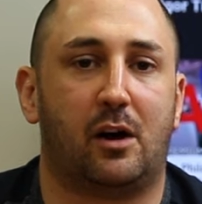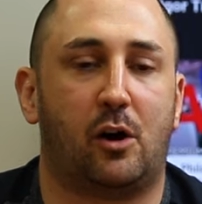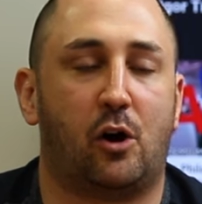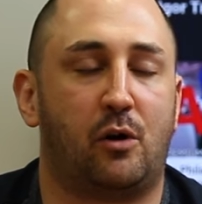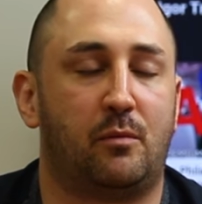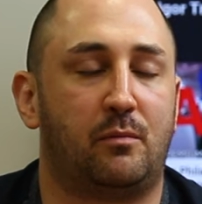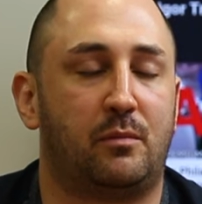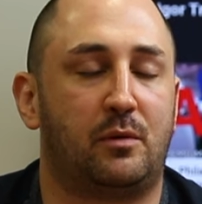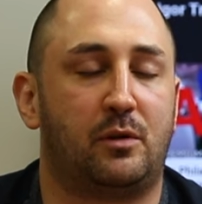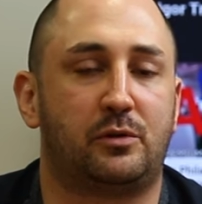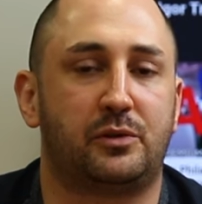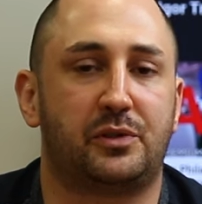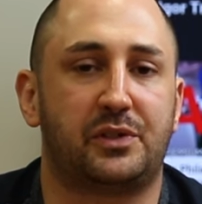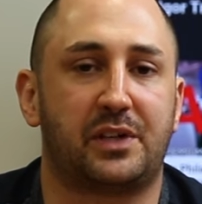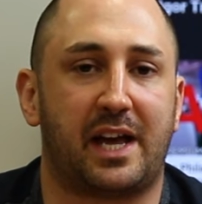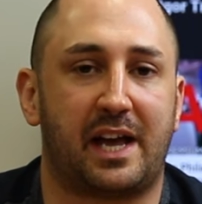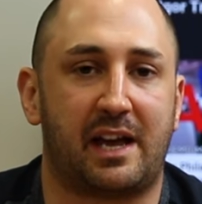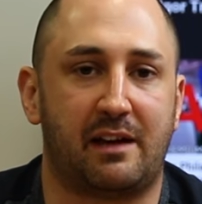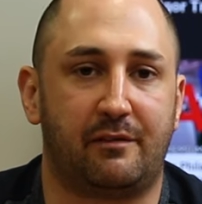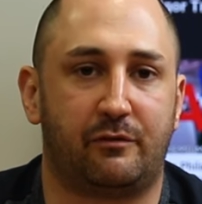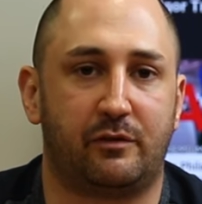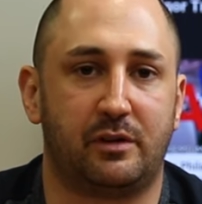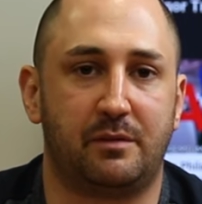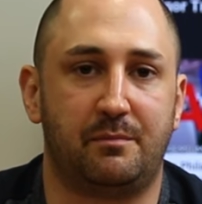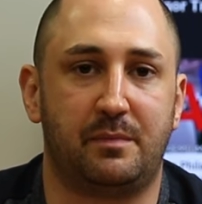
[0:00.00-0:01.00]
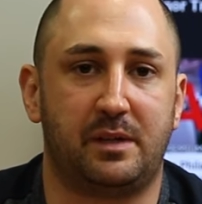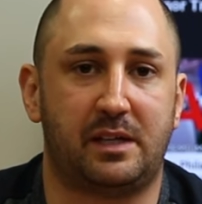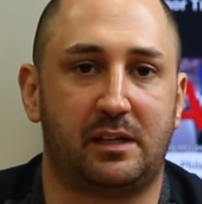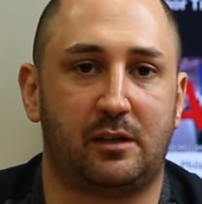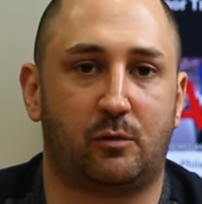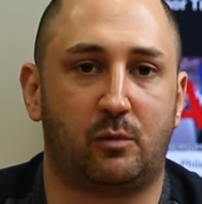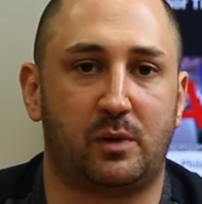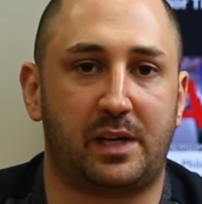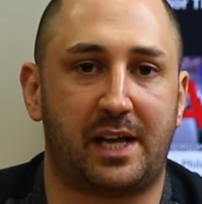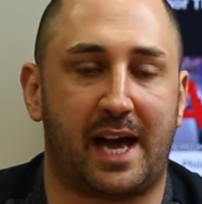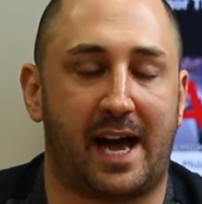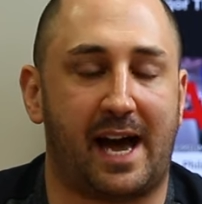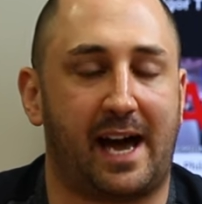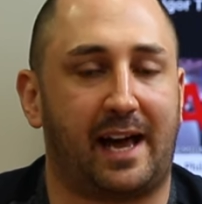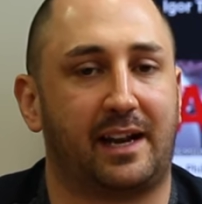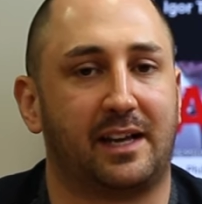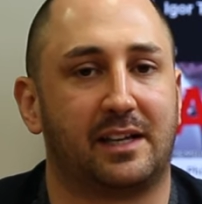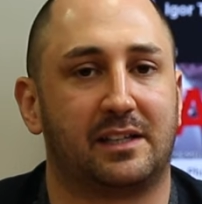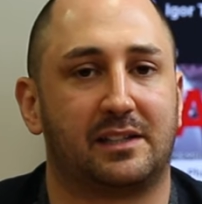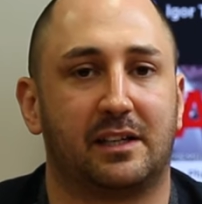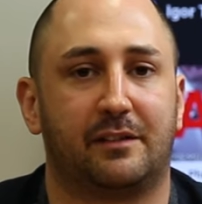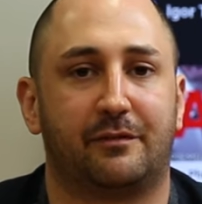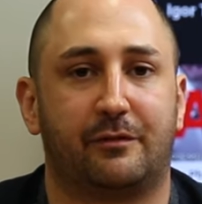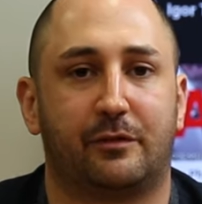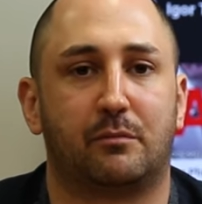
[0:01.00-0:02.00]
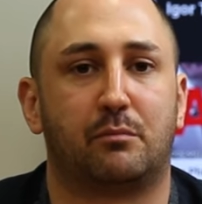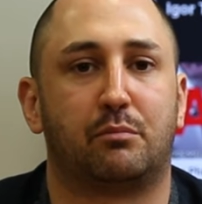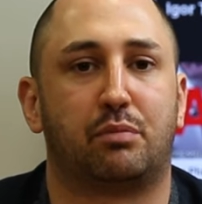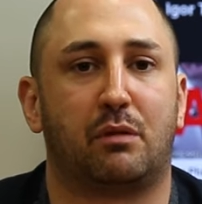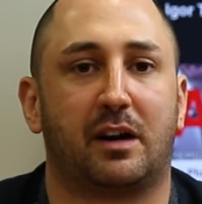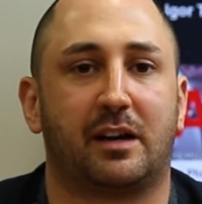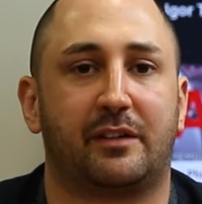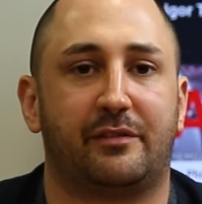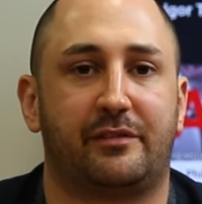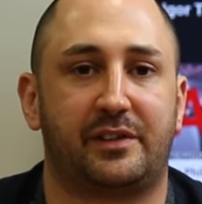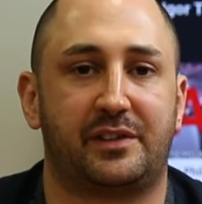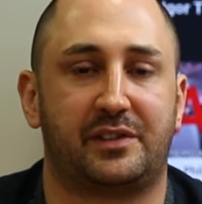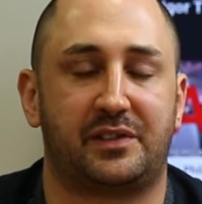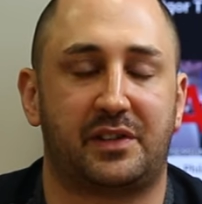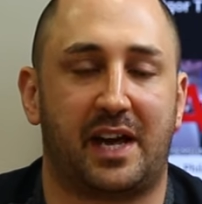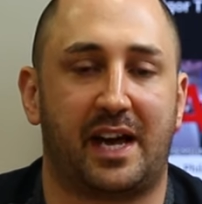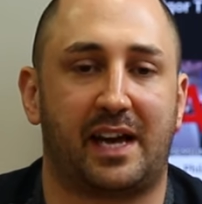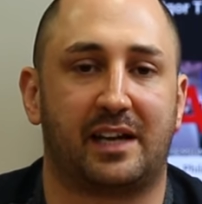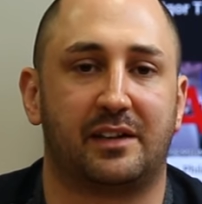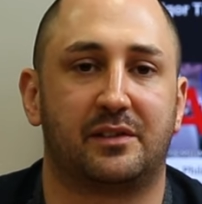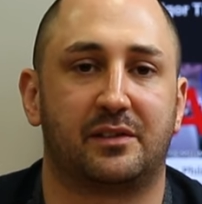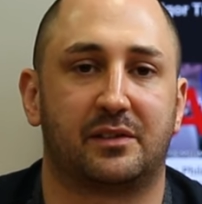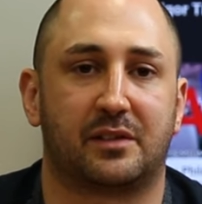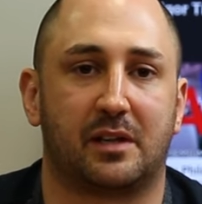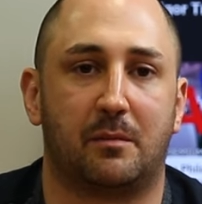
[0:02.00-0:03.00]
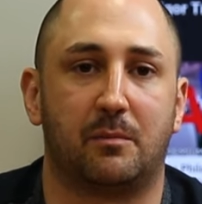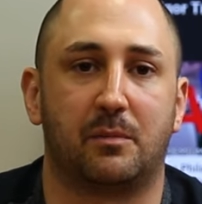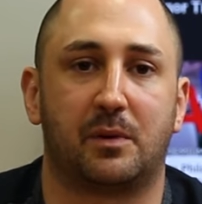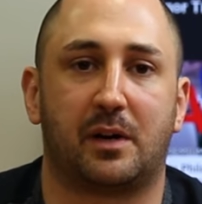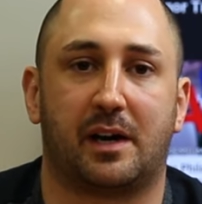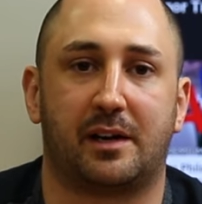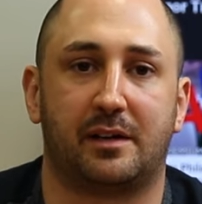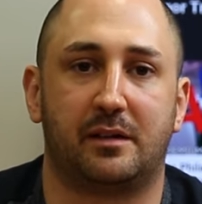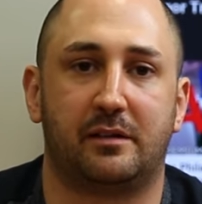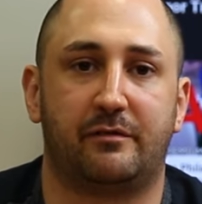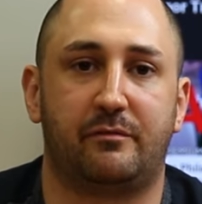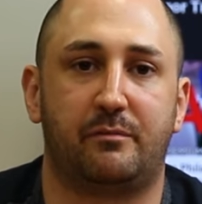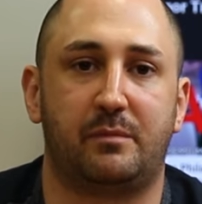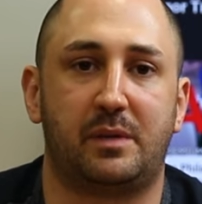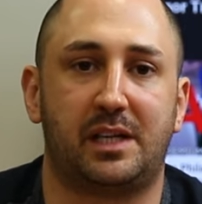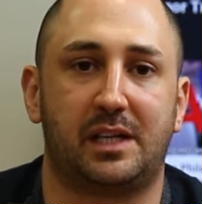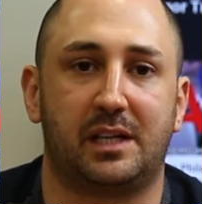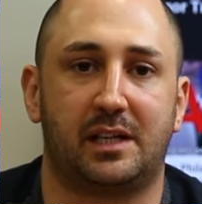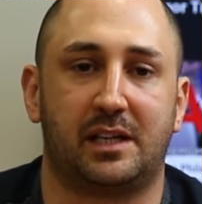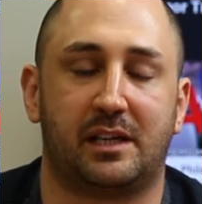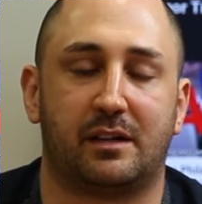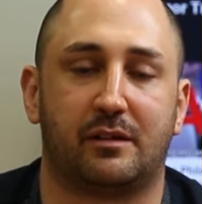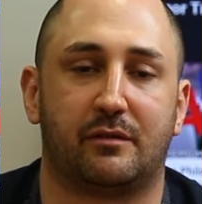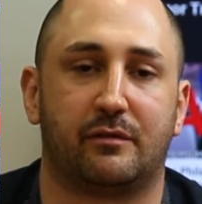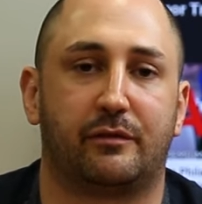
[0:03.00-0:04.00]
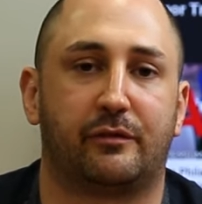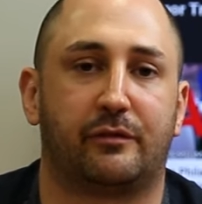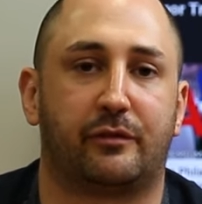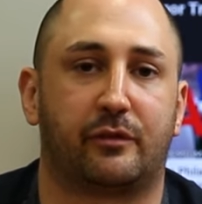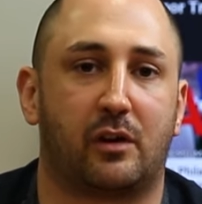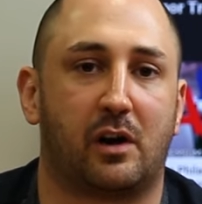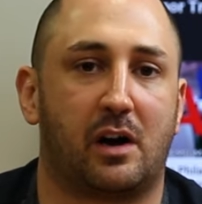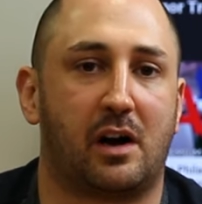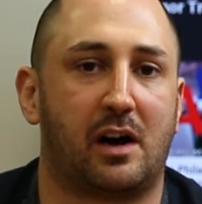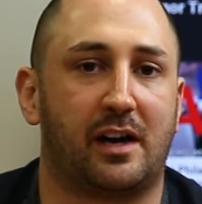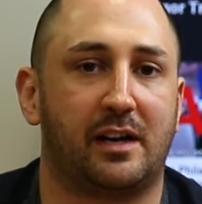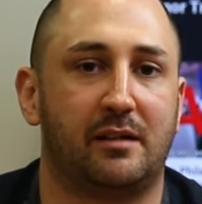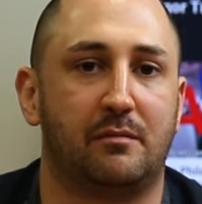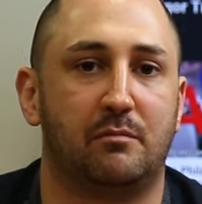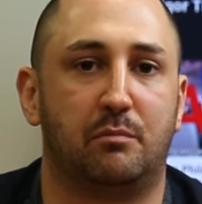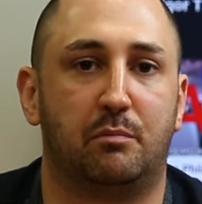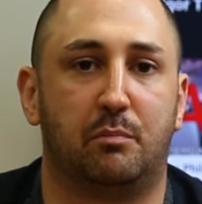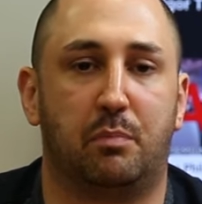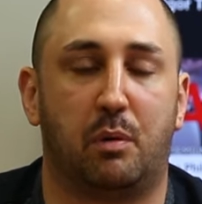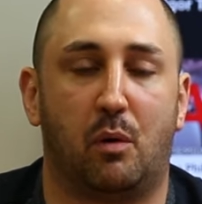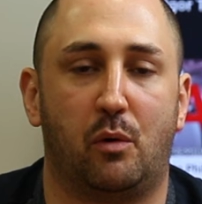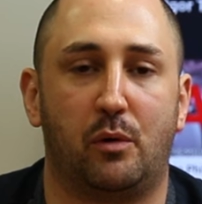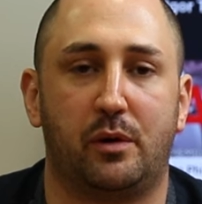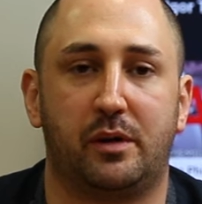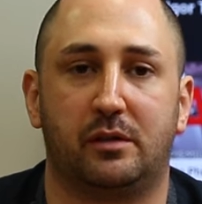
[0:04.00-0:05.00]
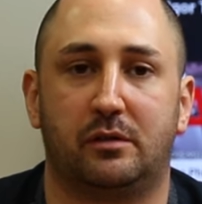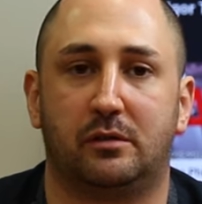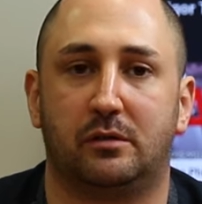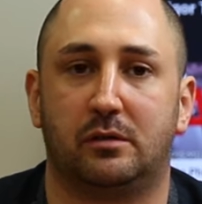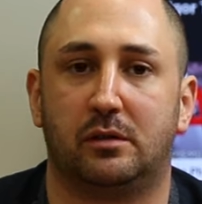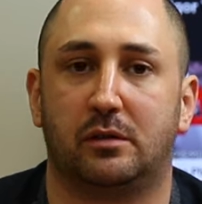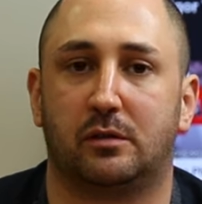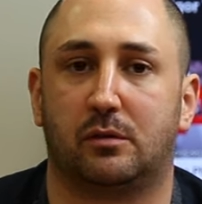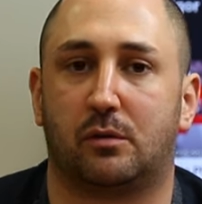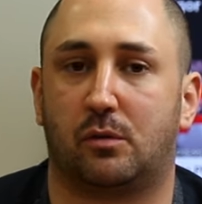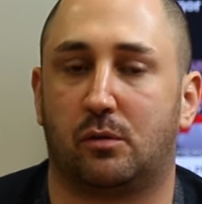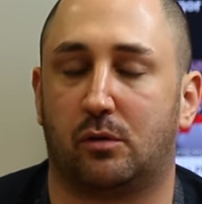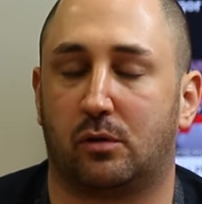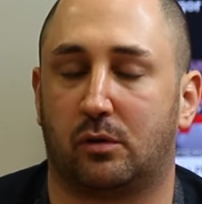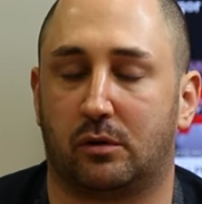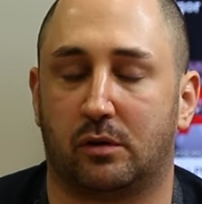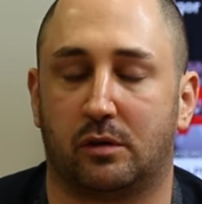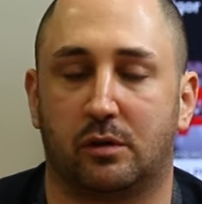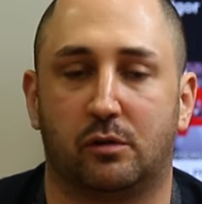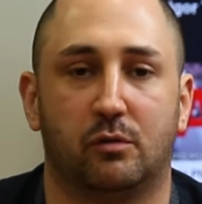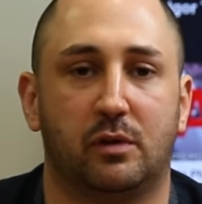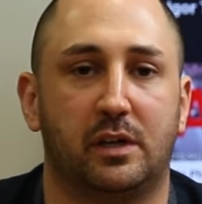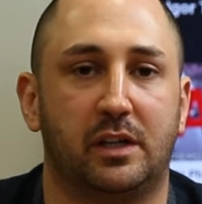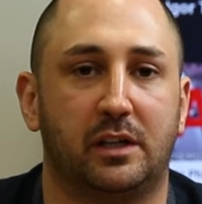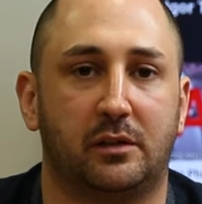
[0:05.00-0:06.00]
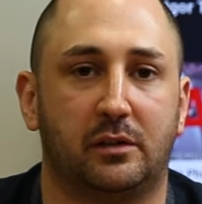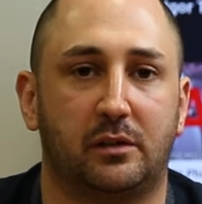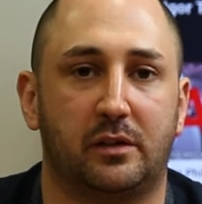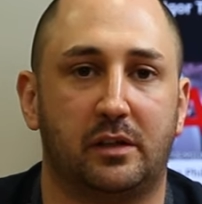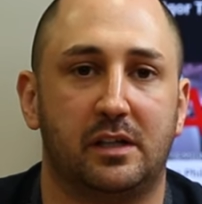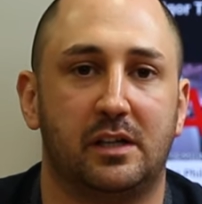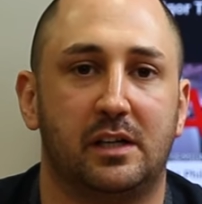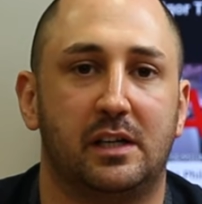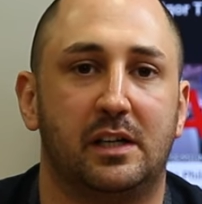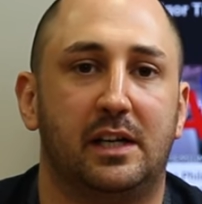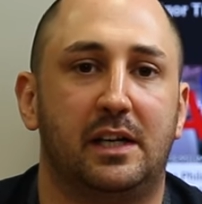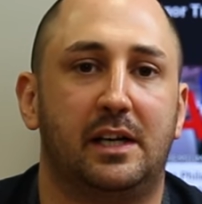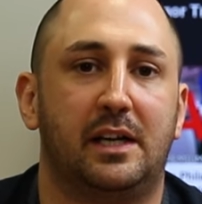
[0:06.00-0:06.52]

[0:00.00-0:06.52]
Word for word: Almost every meal we had, except for breakfast, had some kind of meat in it fried, boiled, or grilled.